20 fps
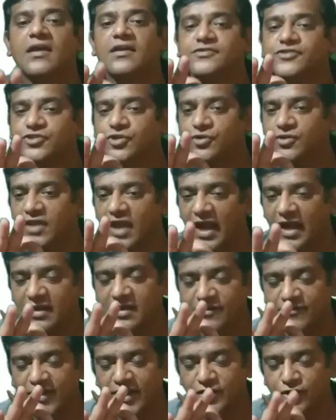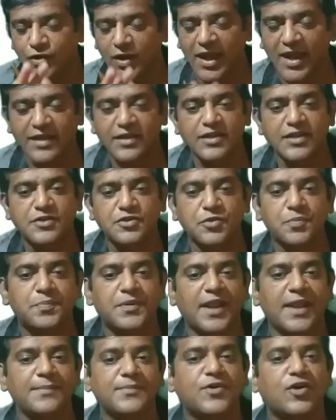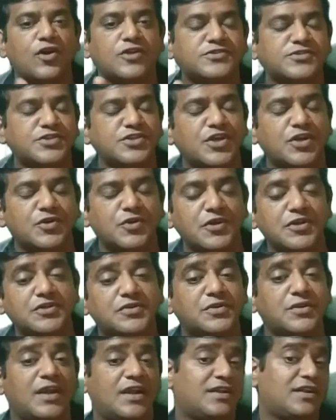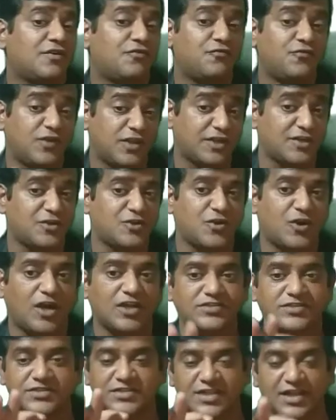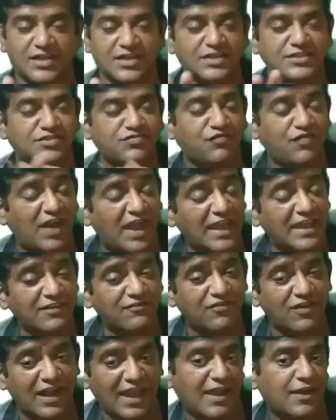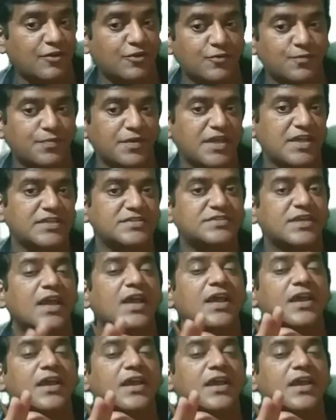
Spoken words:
So that when you add it to prime cost, you are going to get a work cost, that is 5 lakh rupees.